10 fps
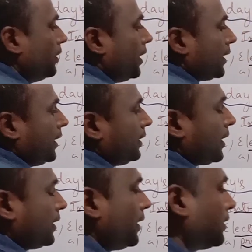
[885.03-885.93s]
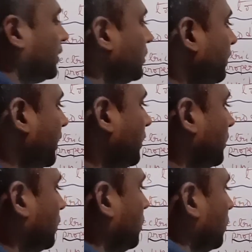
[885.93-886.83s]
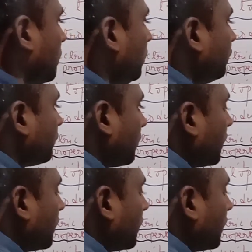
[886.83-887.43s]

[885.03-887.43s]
Again conductors, metals is equal to